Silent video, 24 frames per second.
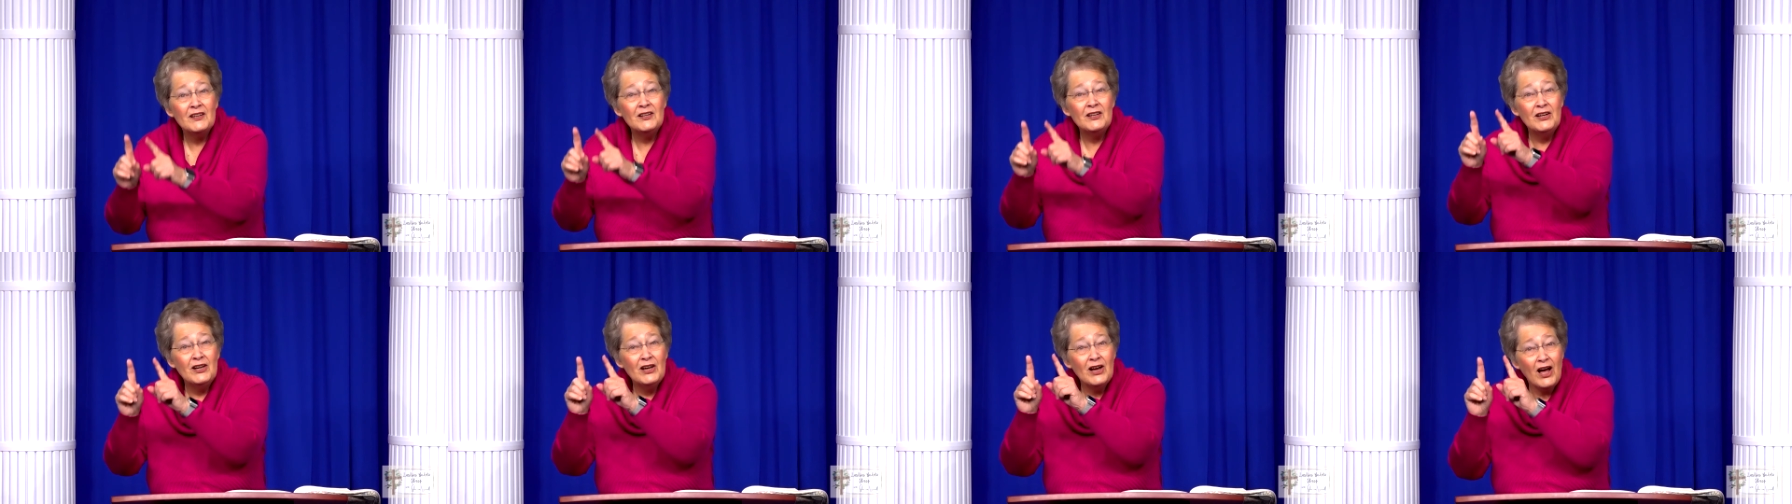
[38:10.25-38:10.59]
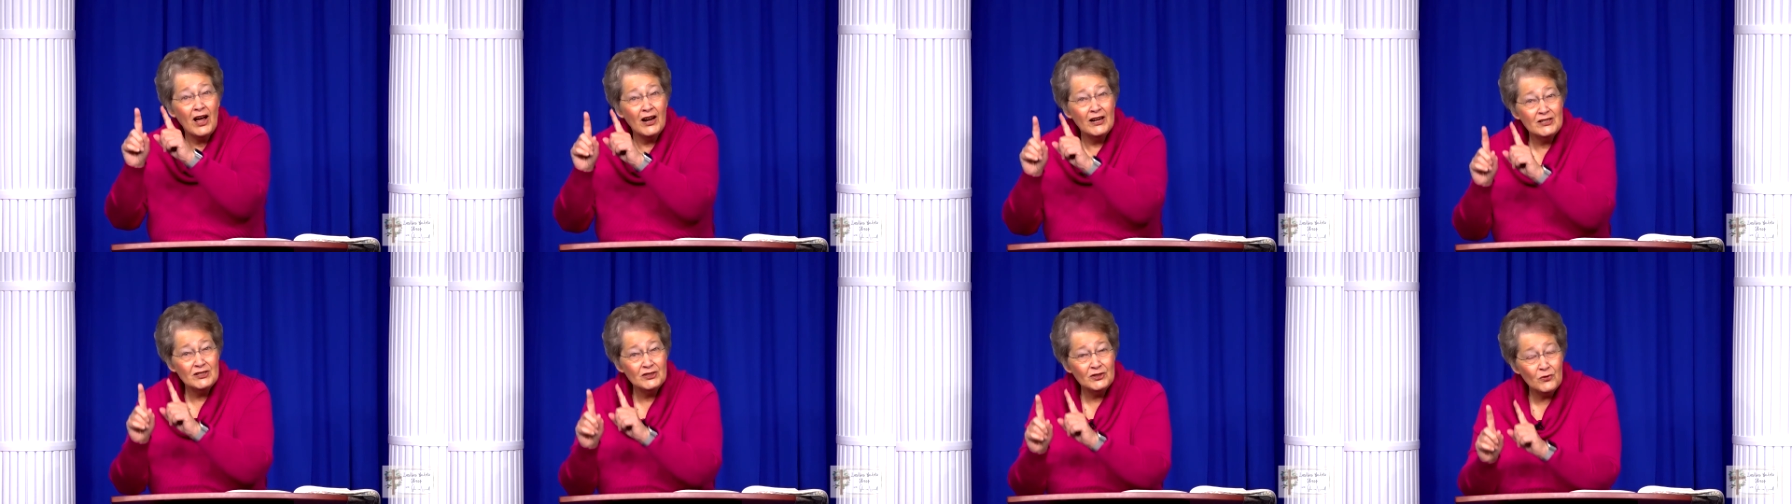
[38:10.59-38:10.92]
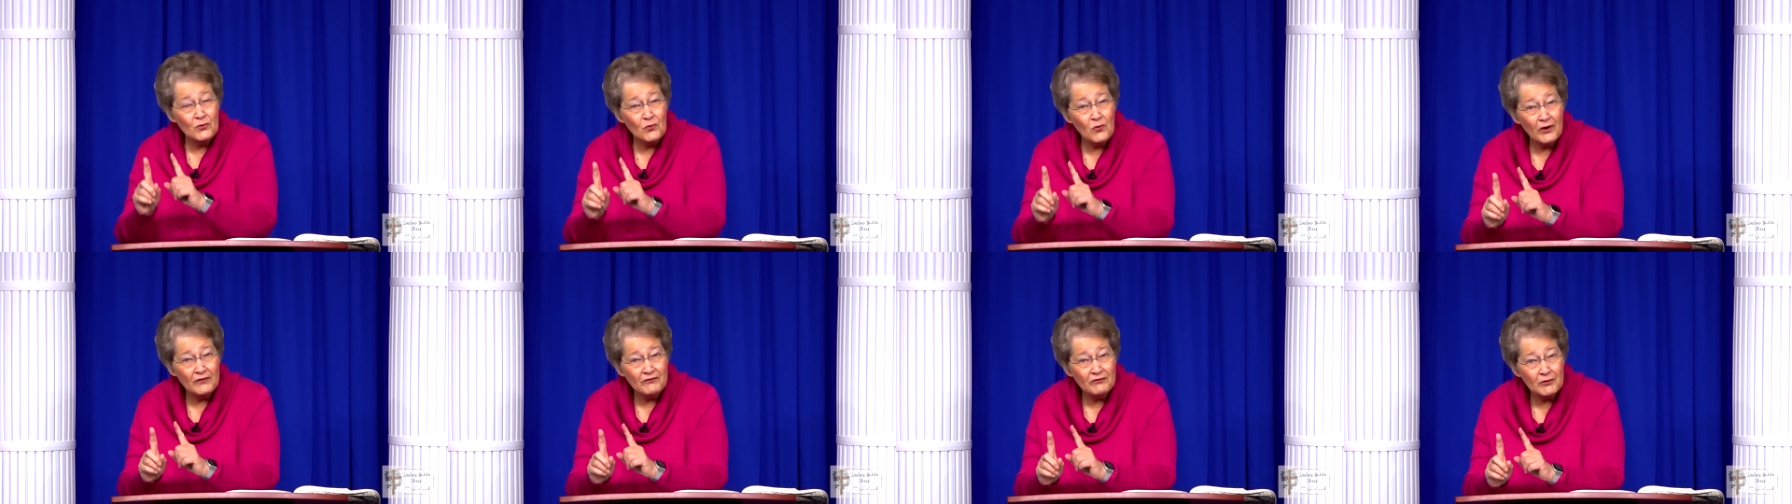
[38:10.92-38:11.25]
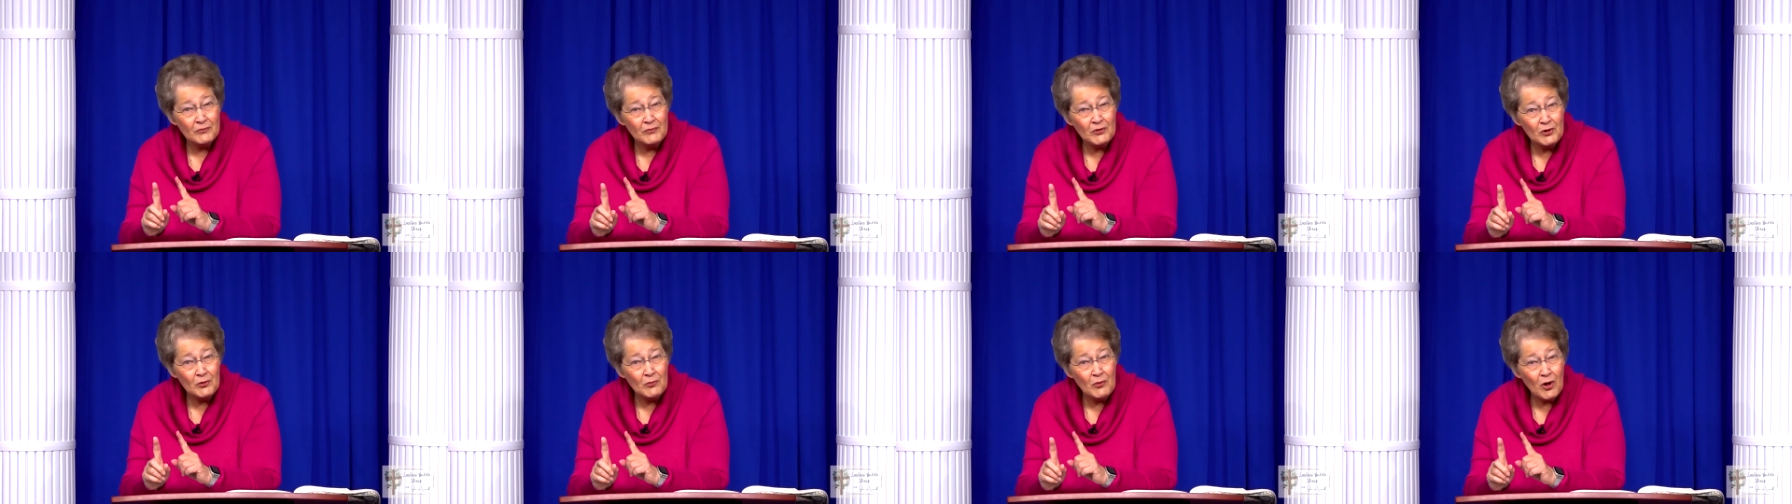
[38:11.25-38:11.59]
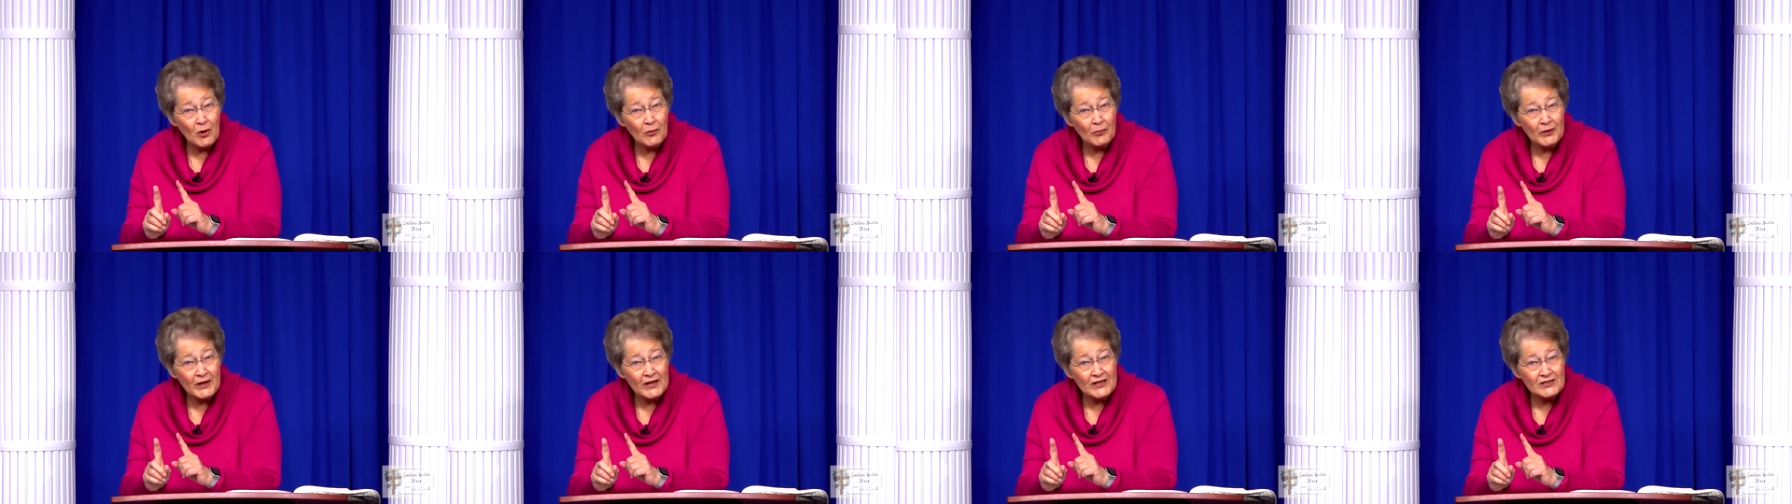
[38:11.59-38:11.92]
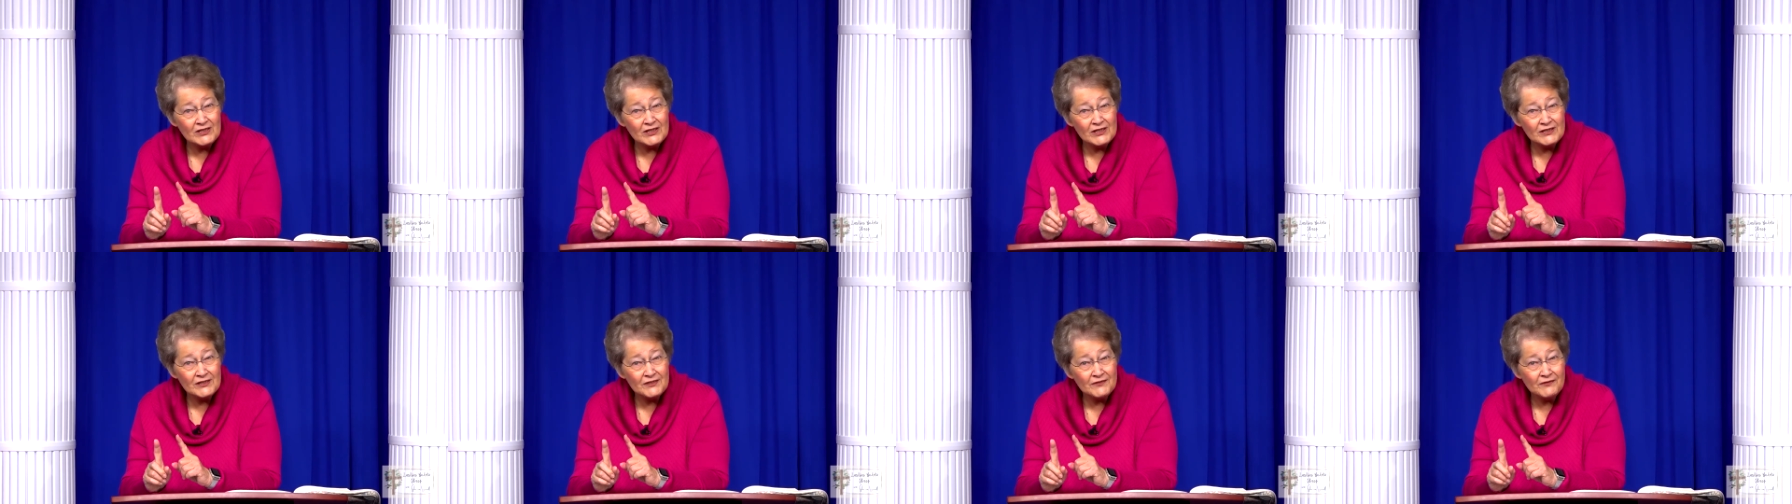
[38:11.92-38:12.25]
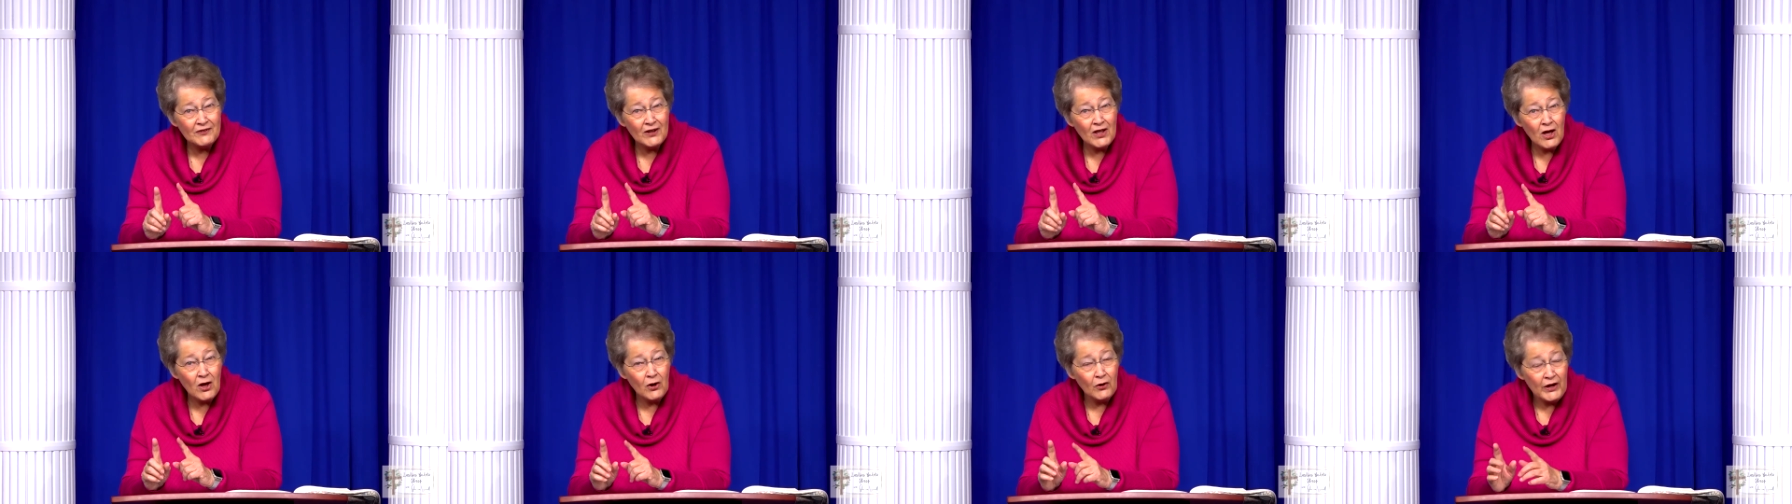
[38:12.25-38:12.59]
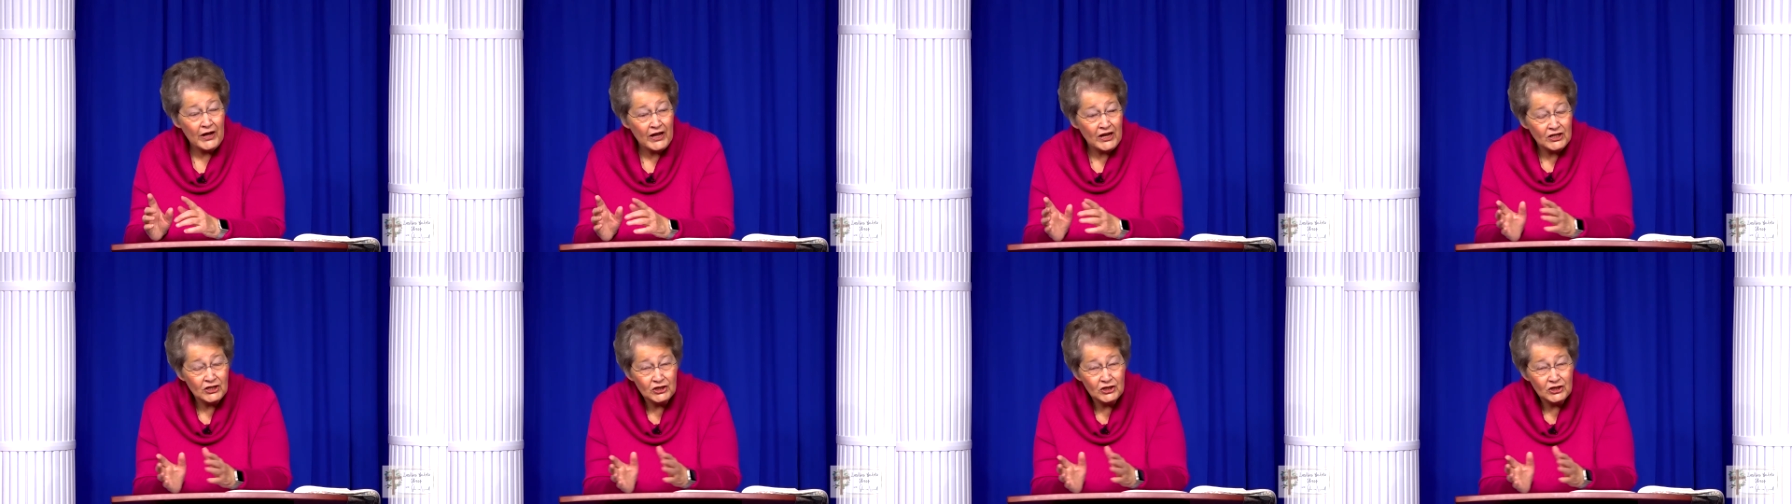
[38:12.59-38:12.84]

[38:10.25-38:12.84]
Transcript: God is the one from whom all blessings flow.